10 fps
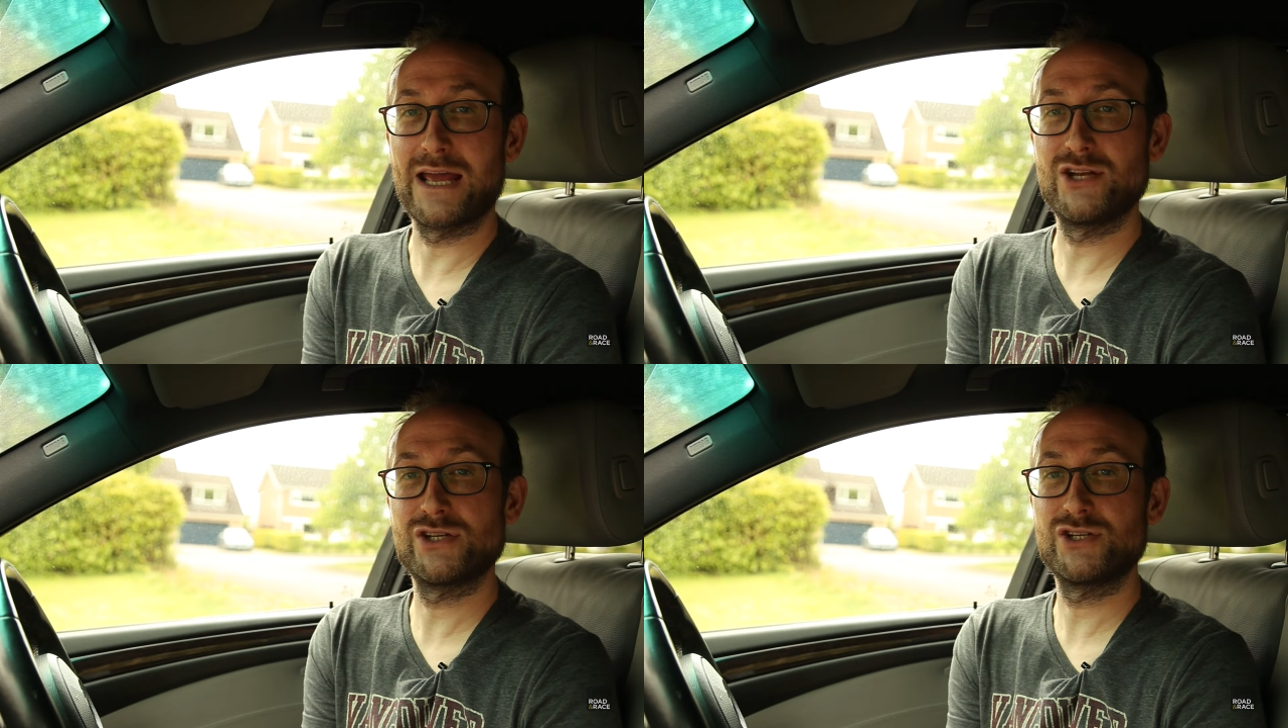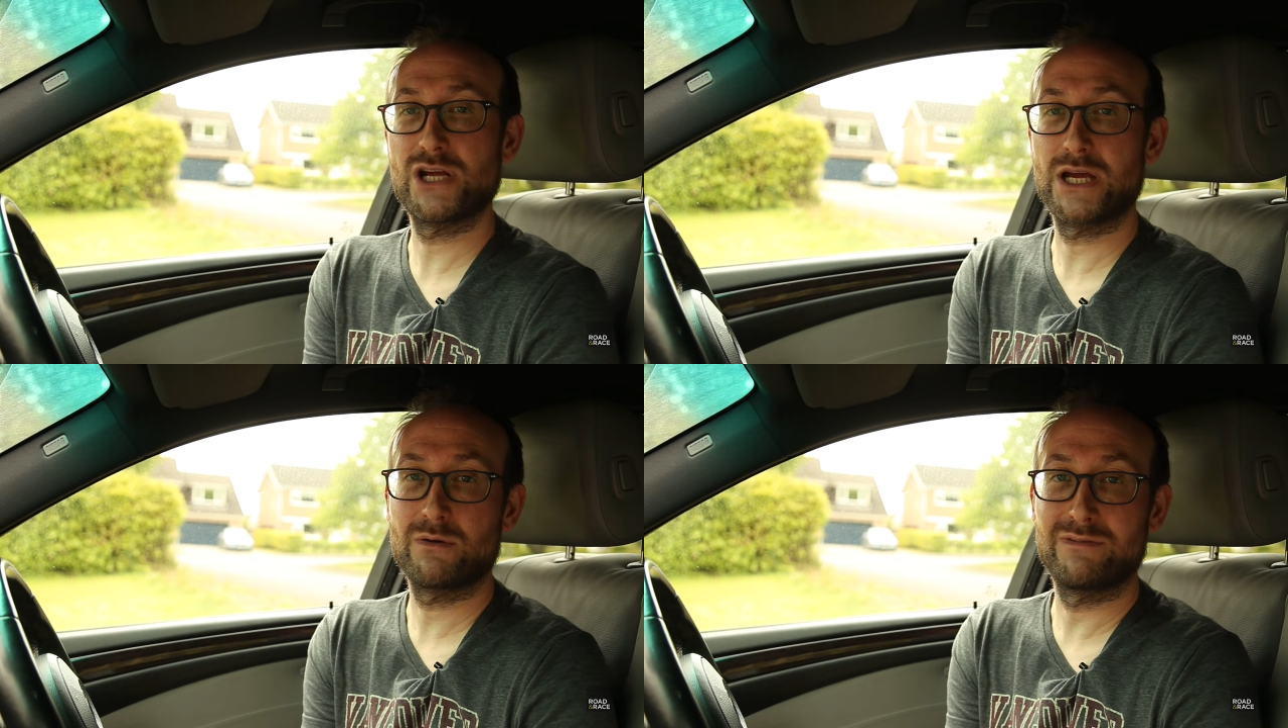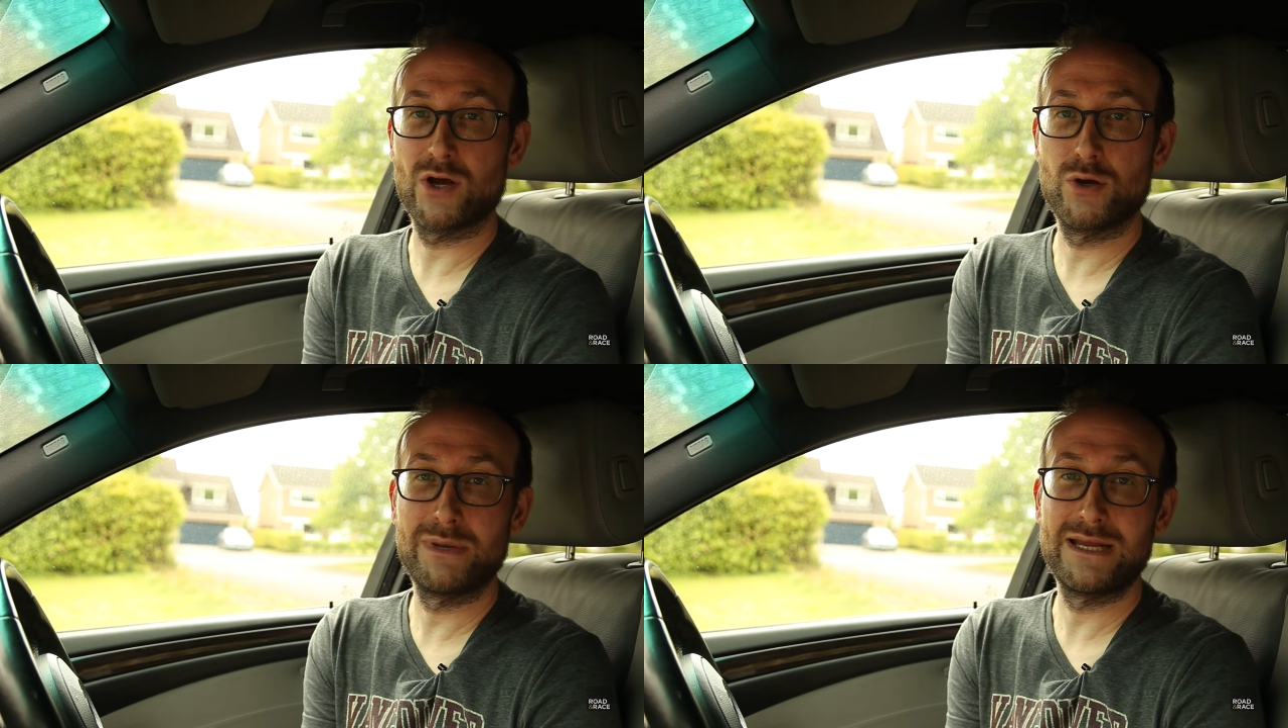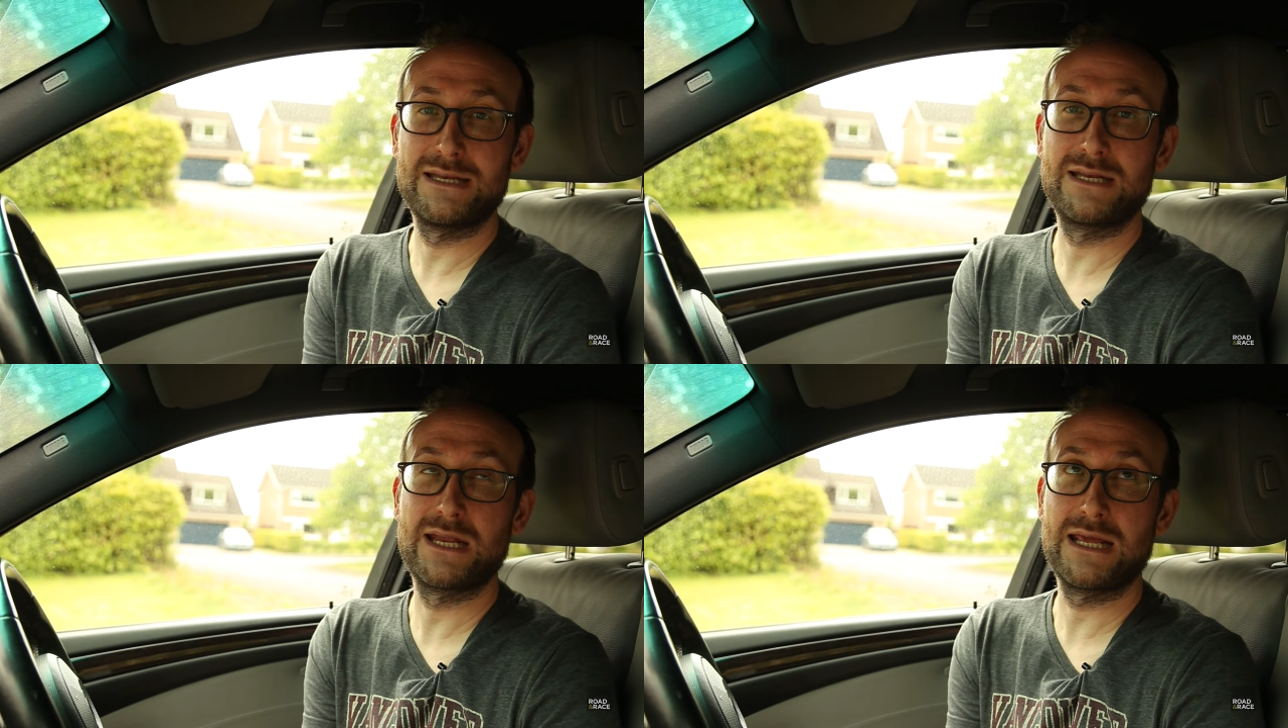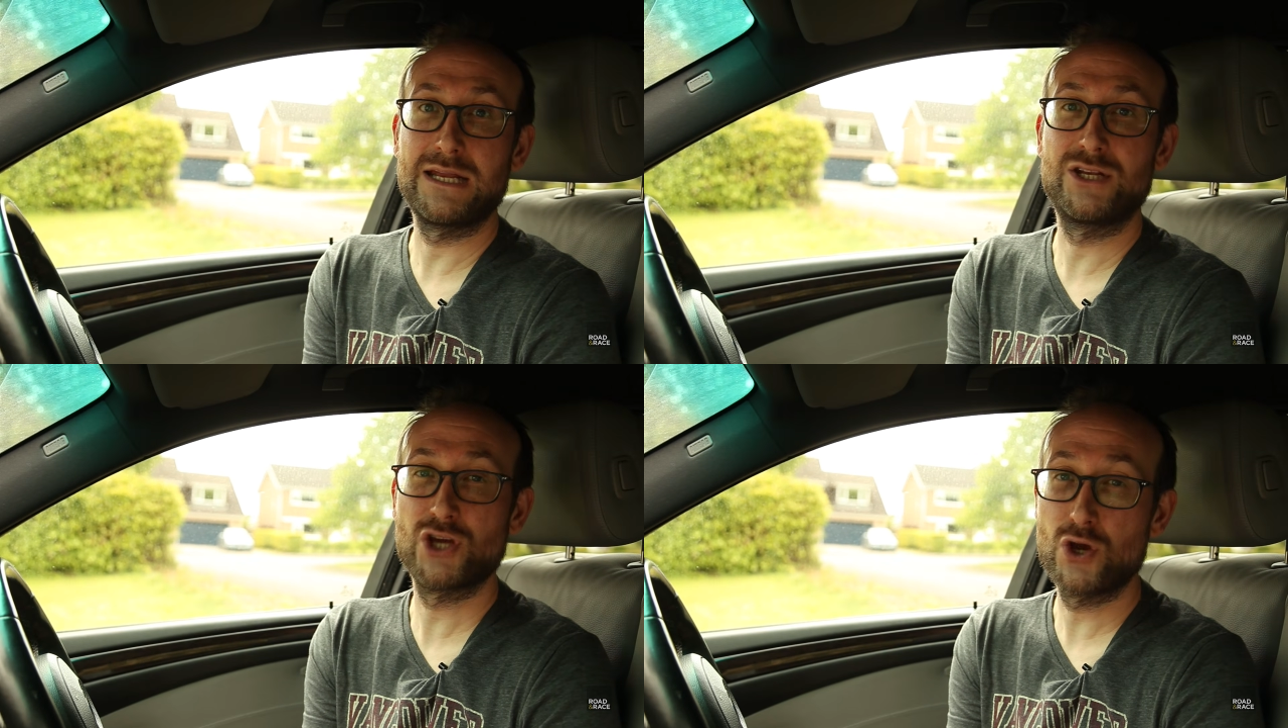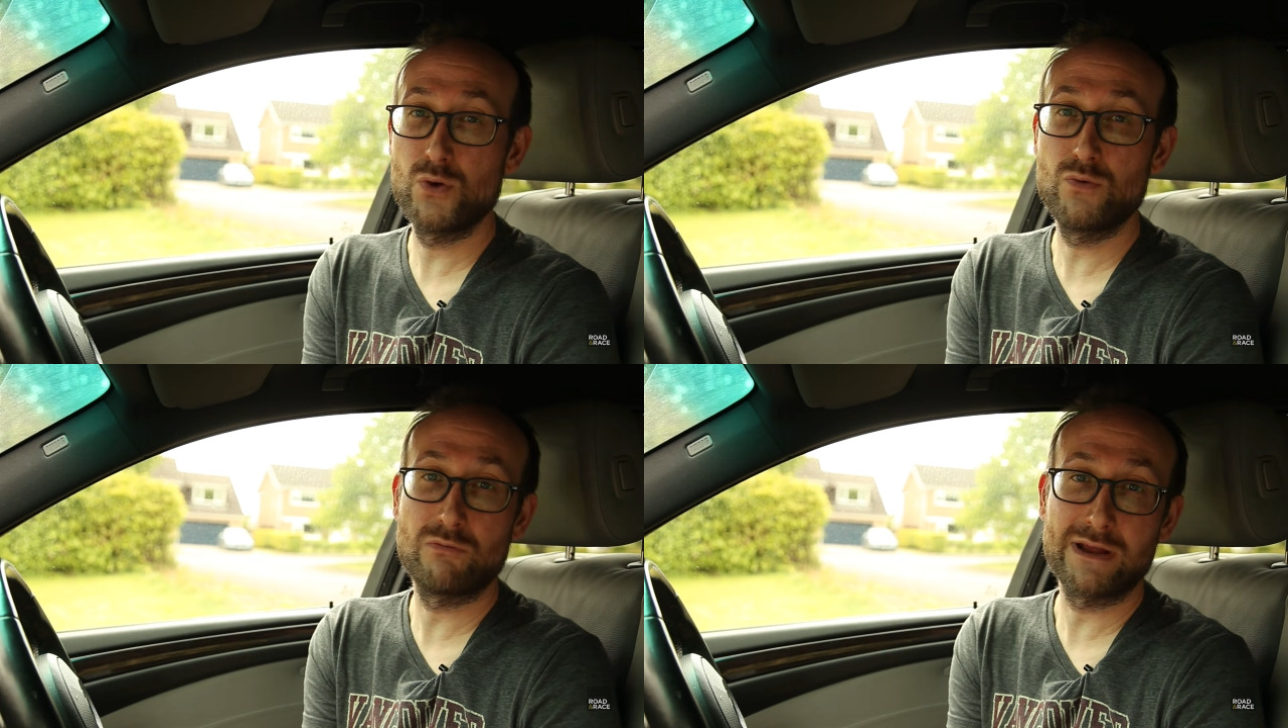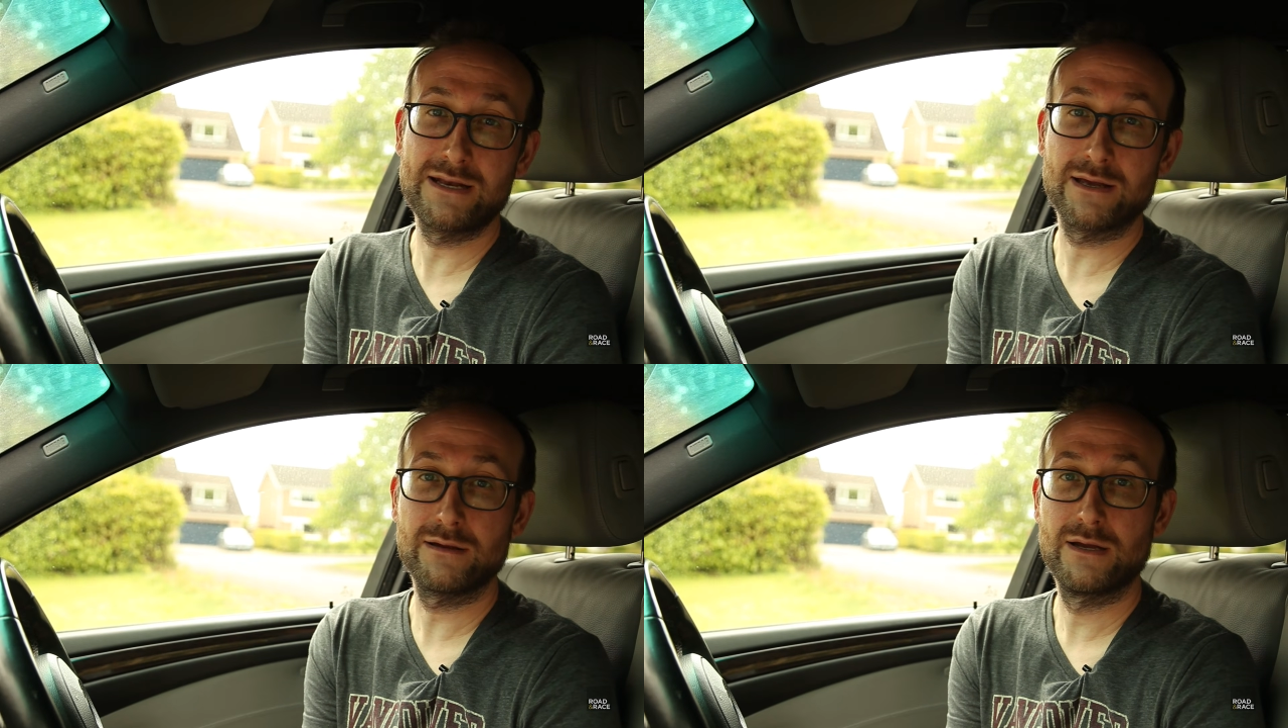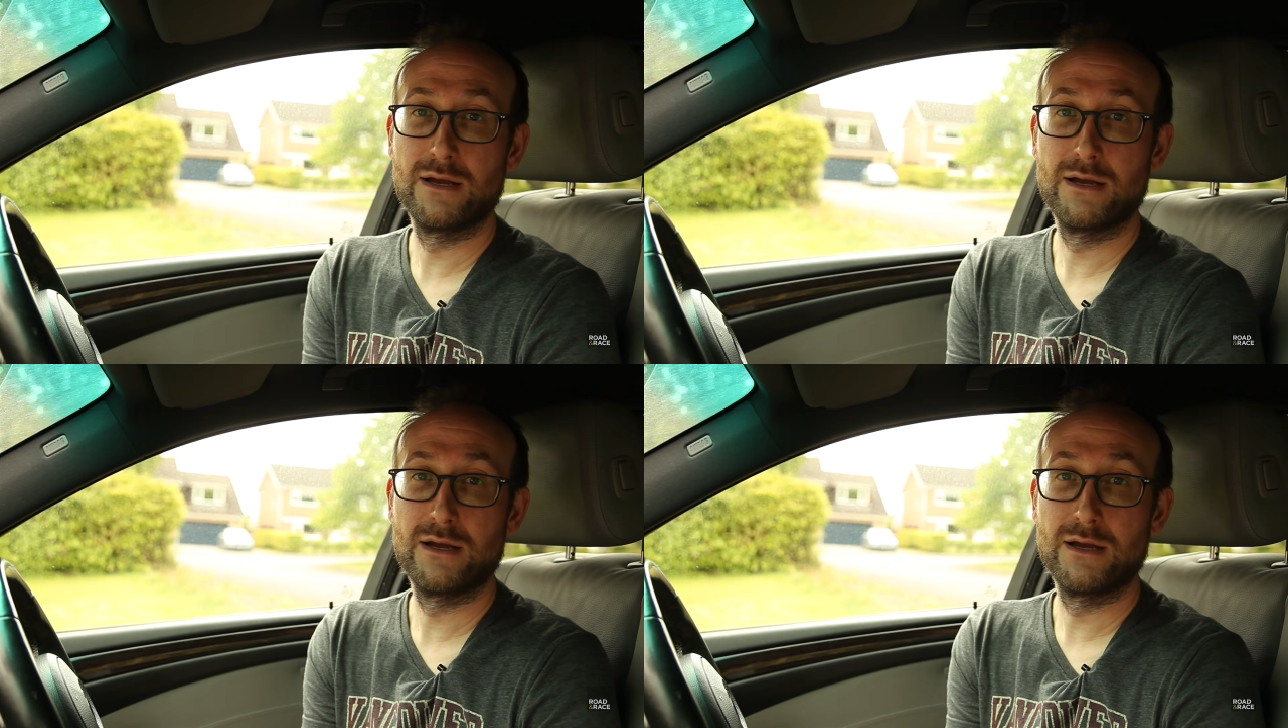engine check with an OBD2 reader.